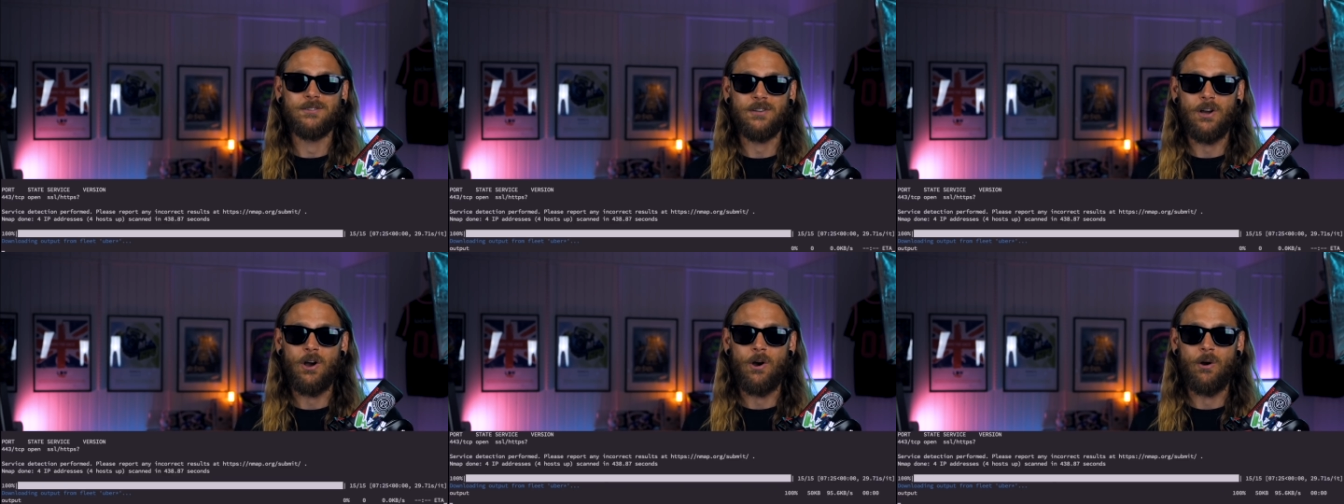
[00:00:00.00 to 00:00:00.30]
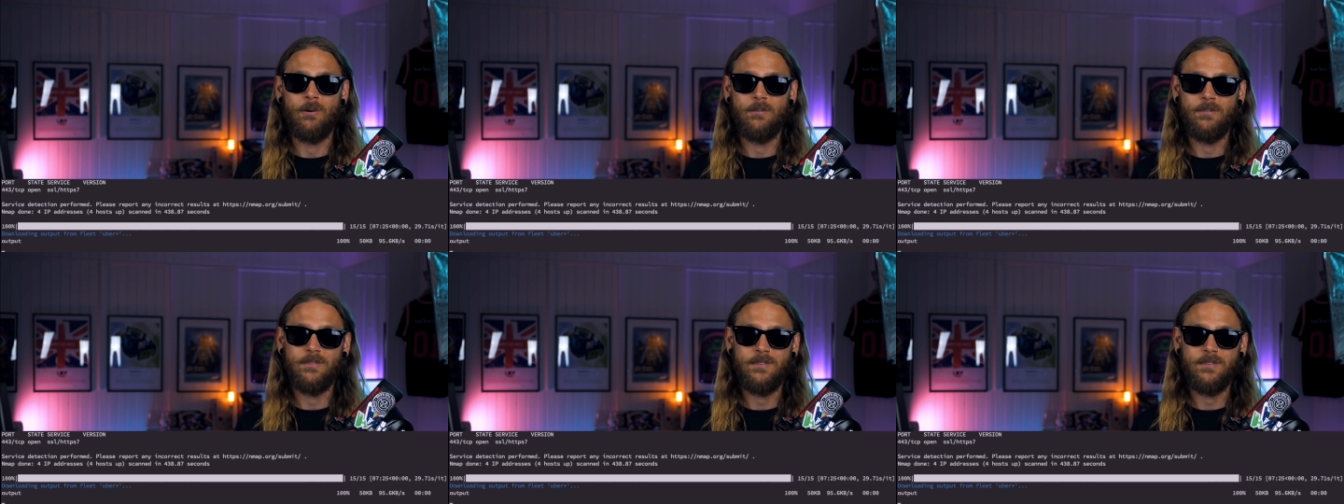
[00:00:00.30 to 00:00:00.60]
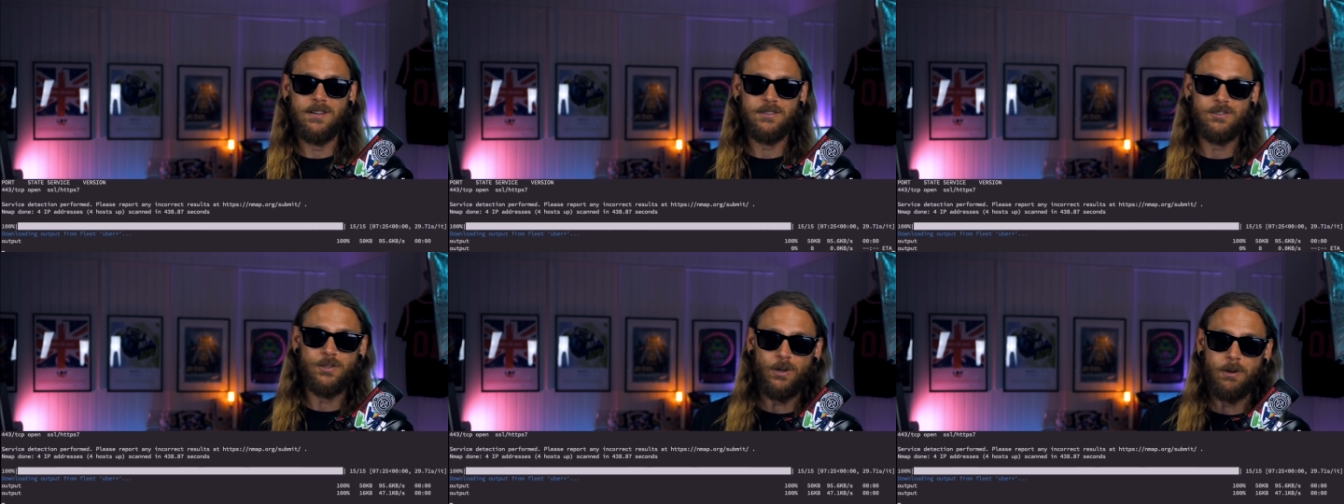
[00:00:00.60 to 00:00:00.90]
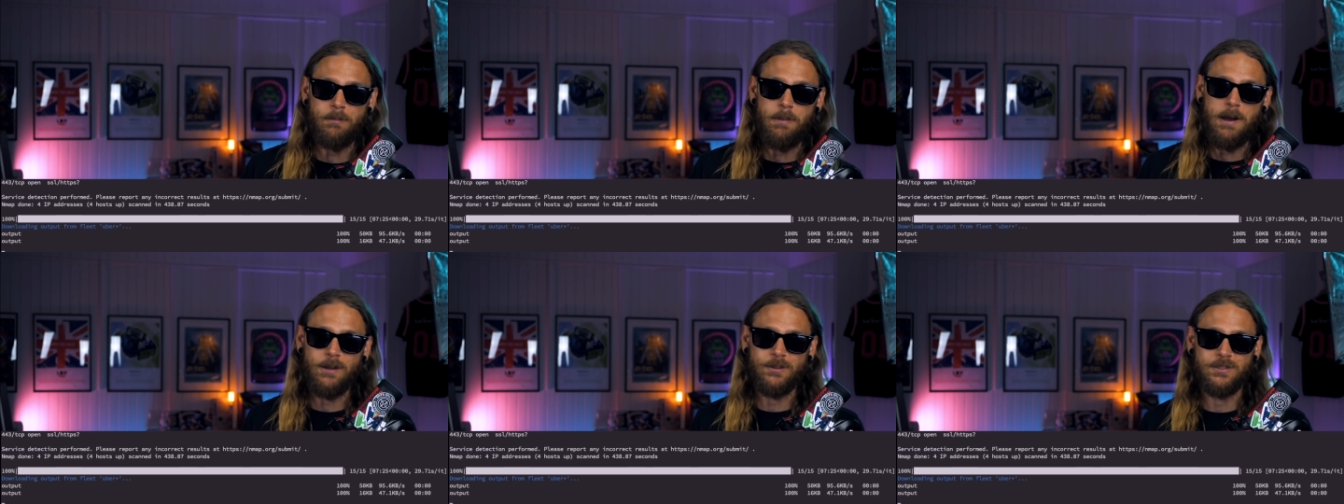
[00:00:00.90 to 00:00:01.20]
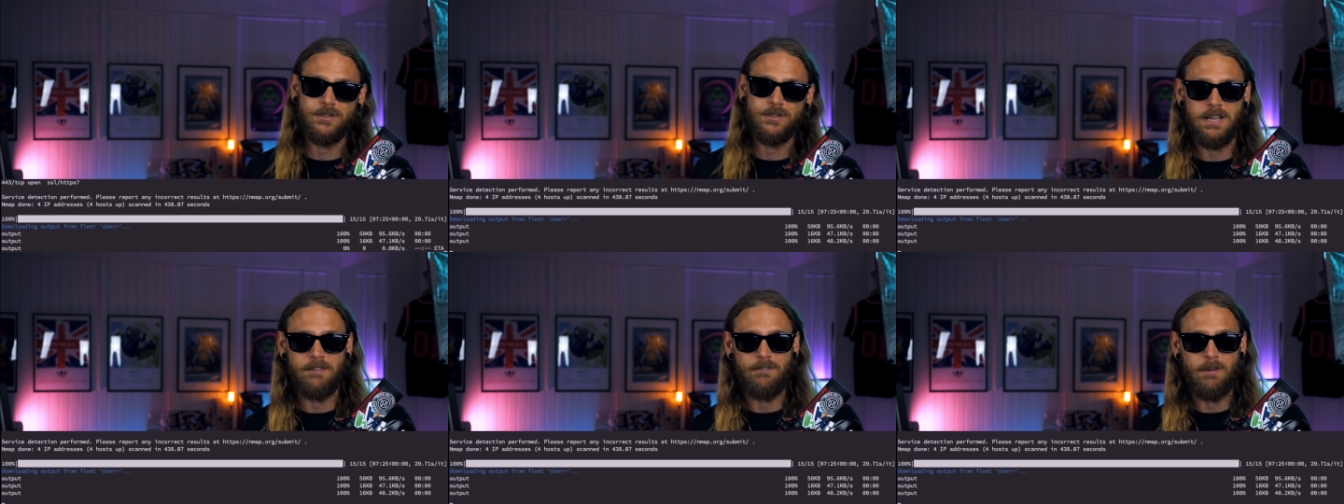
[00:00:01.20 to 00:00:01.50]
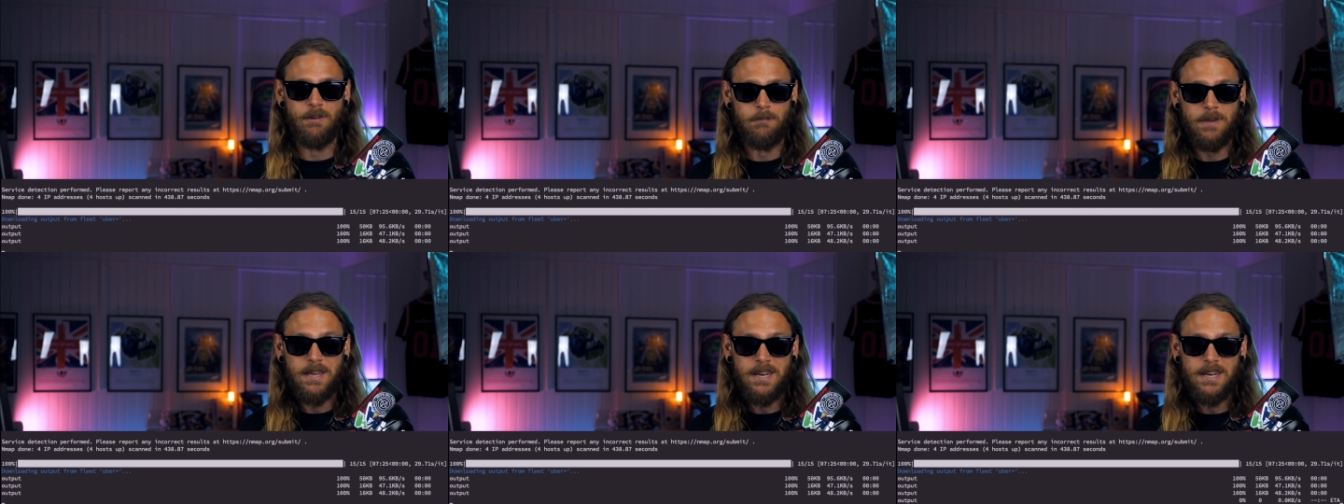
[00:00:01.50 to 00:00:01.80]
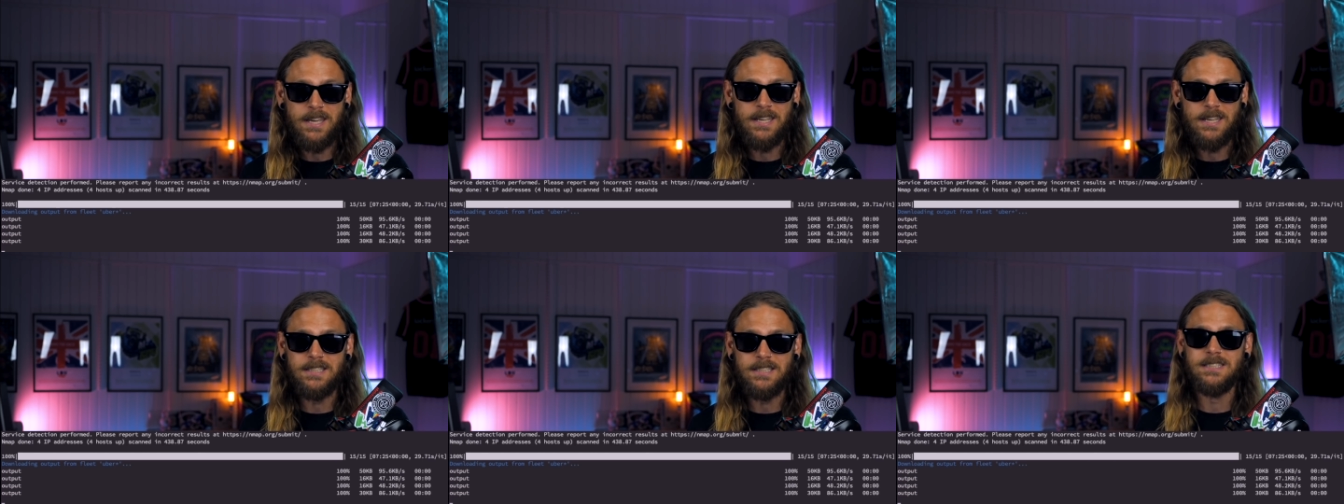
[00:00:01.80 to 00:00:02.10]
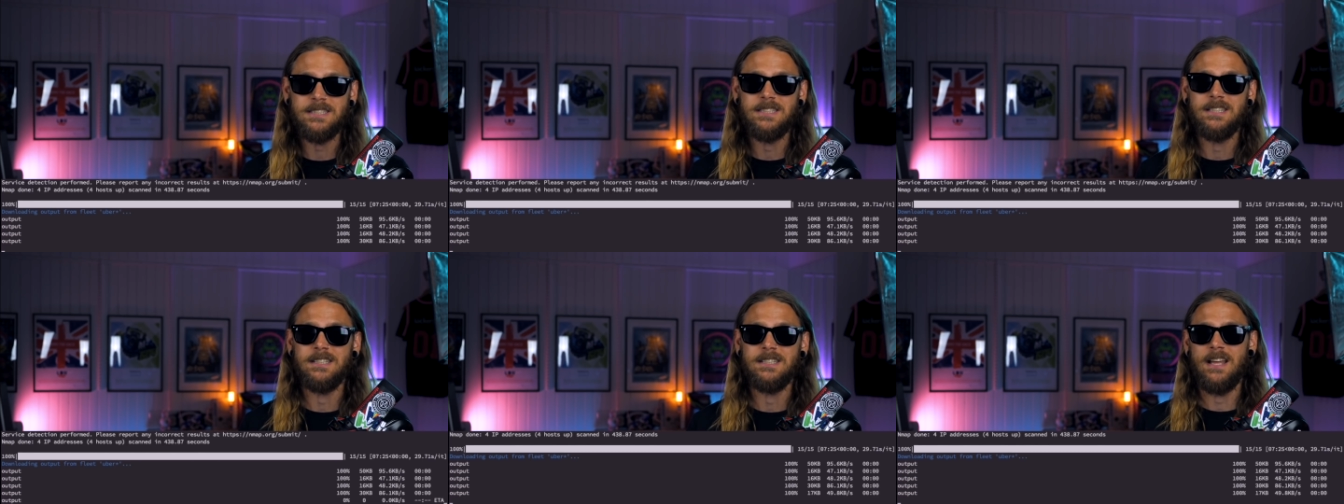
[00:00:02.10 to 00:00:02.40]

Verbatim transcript: So this took about seven minutes,